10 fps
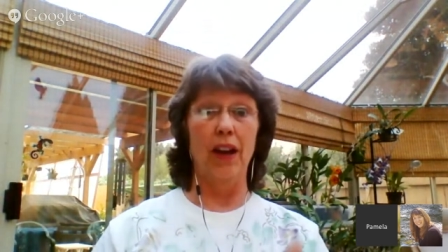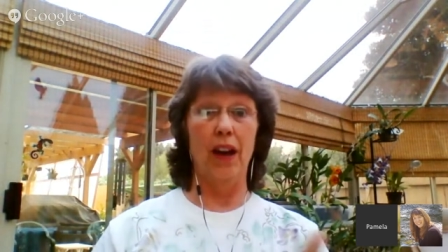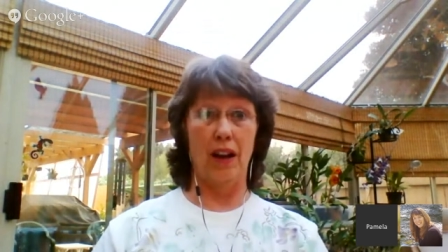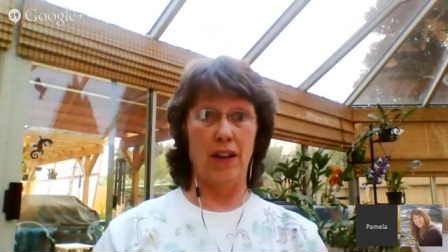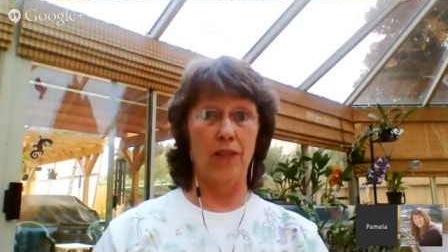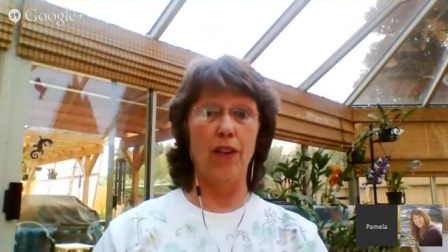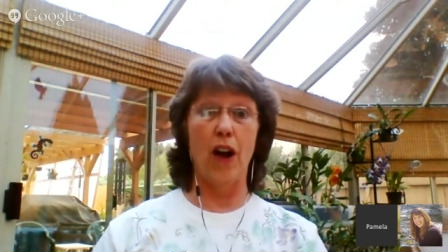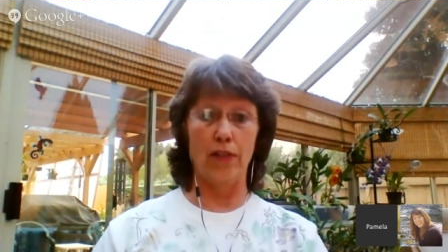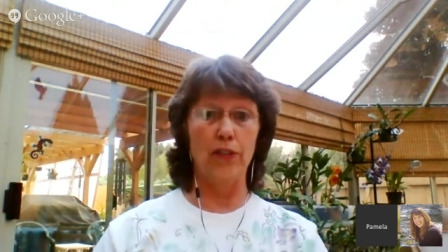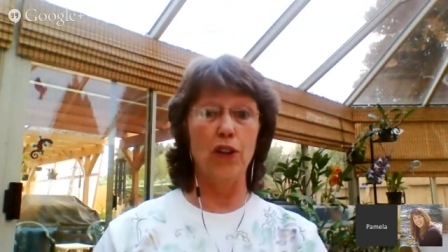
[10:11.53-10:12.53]
off,
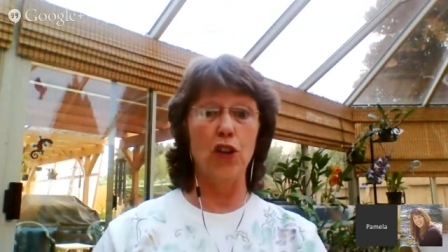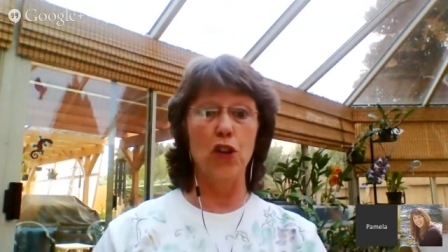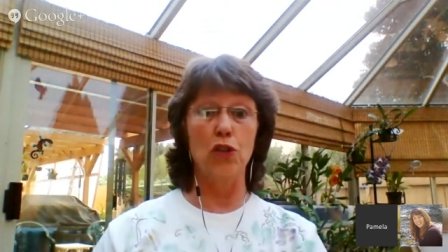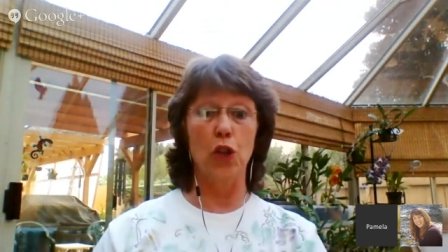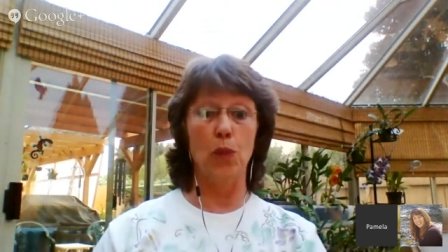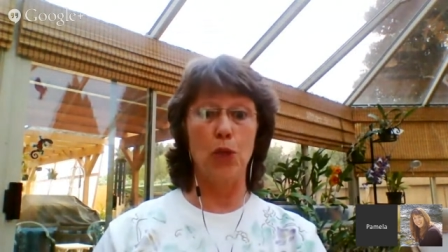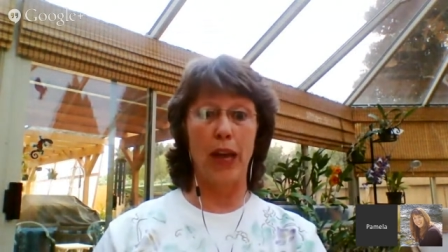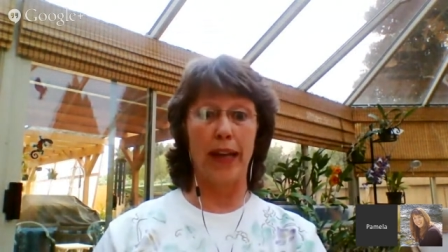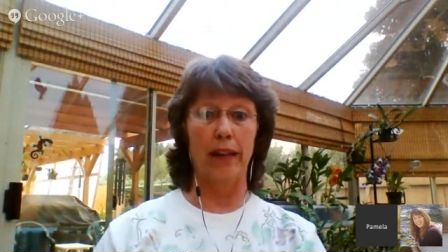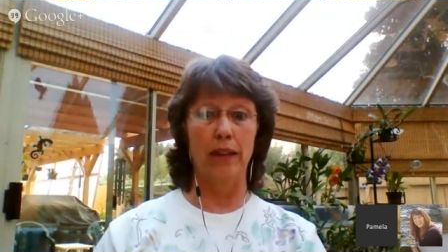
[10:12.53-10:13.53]
off of your YouTube
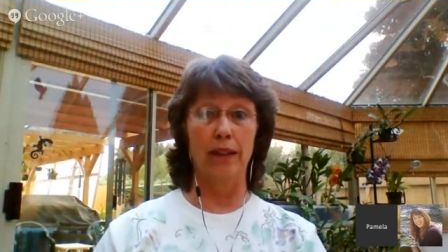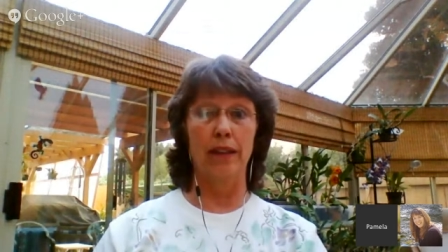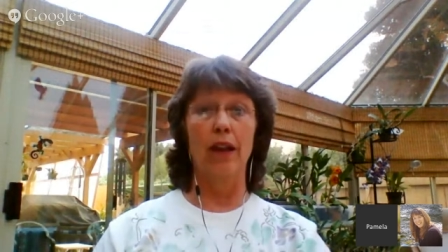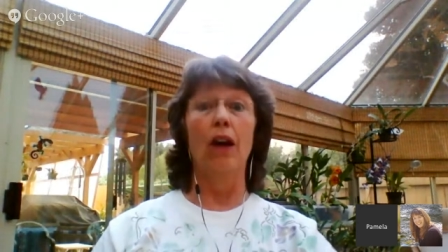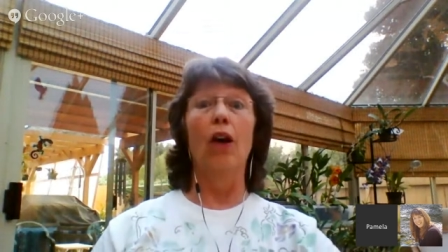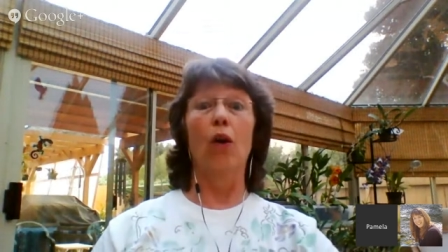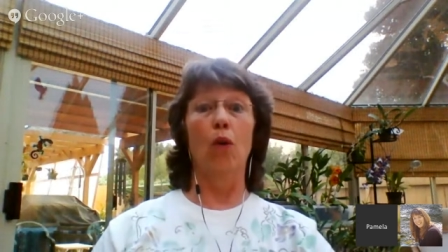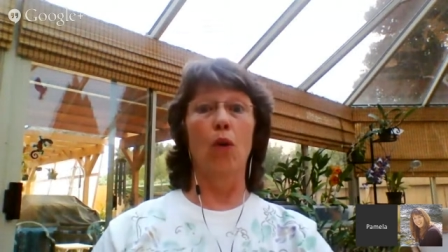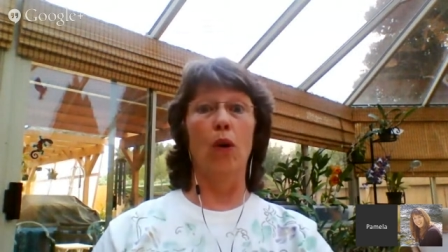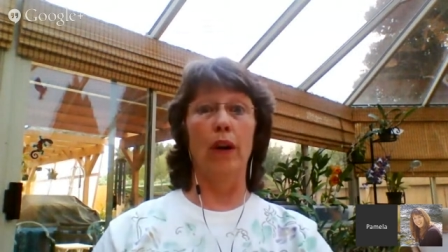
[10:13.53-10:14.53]
channel,
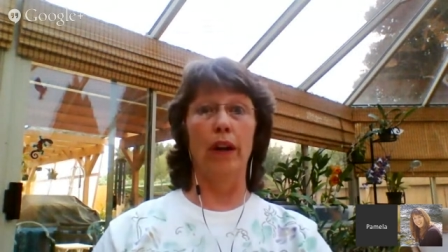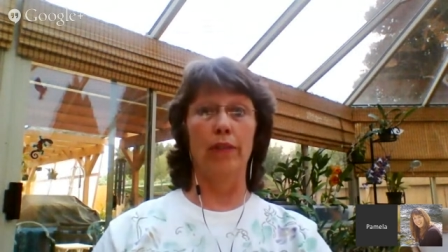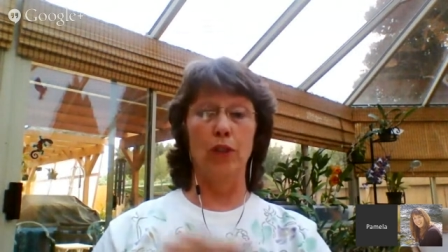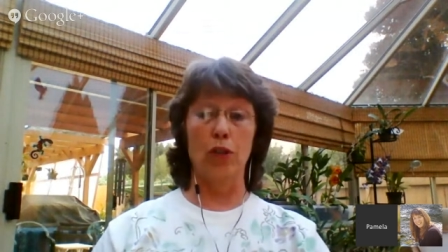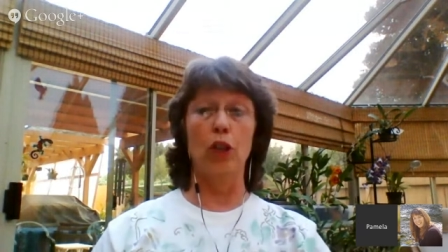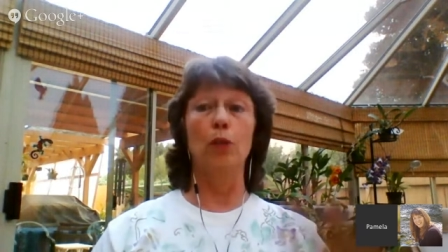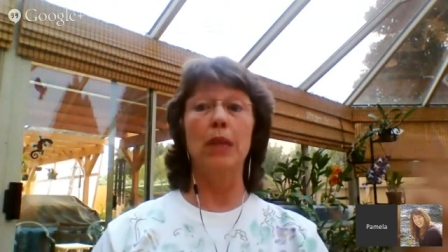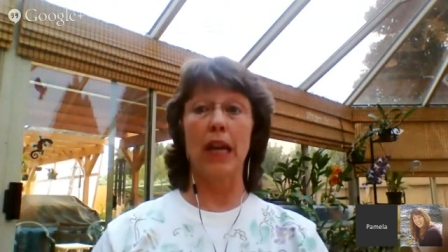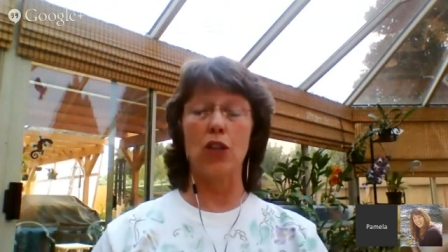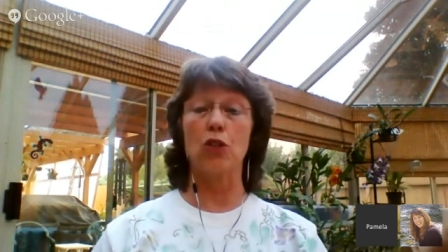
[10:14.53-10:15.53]
or if YouTube
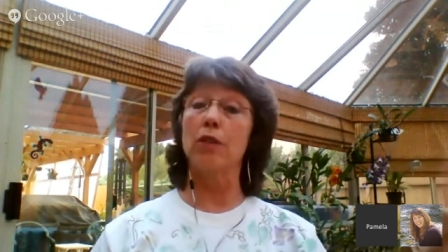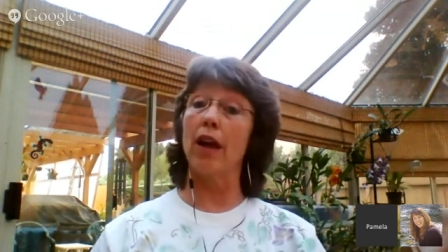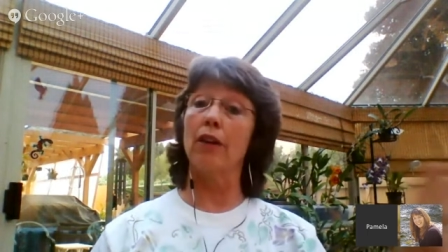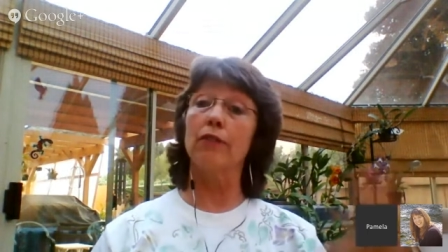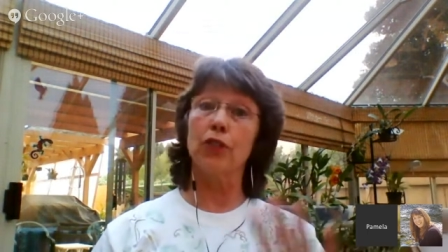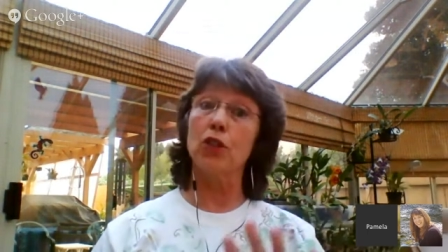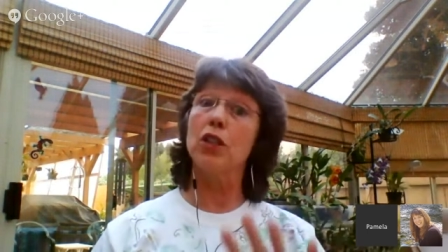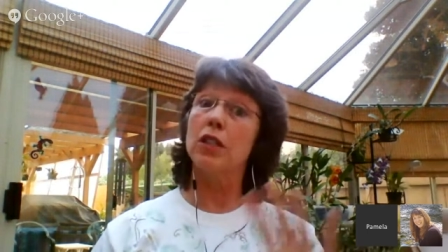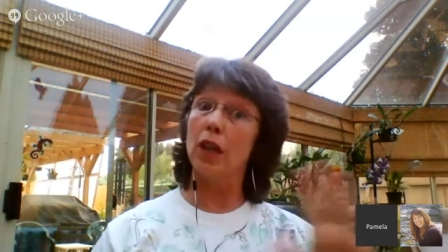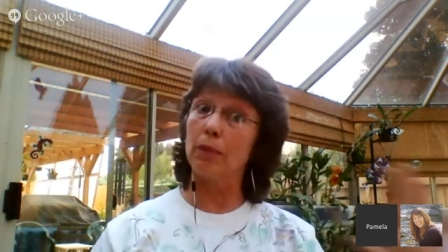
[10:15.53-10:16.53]
takes you down for
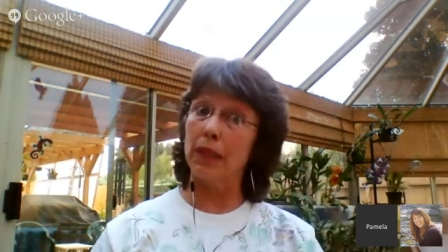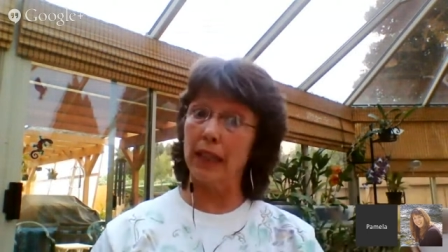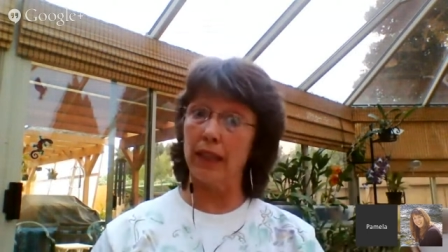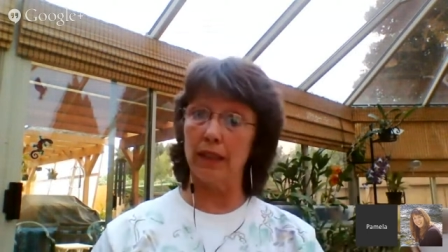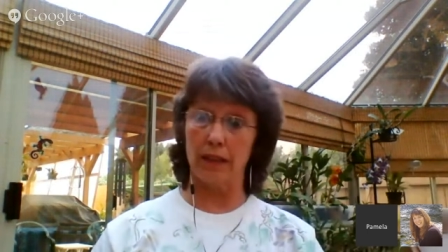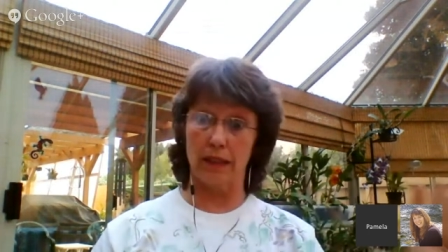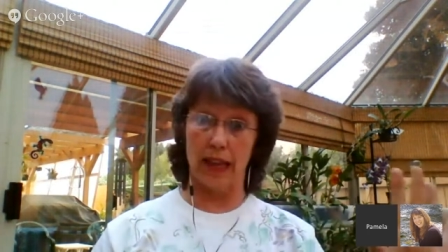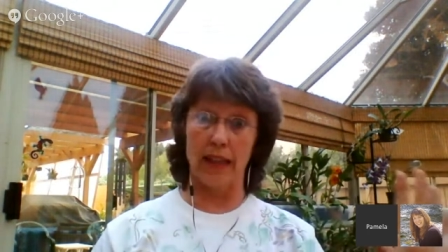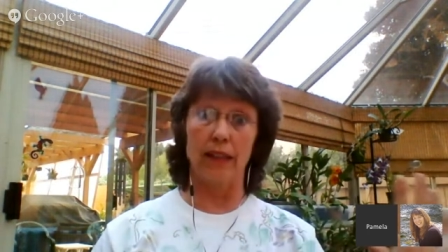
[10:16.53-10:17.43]
something that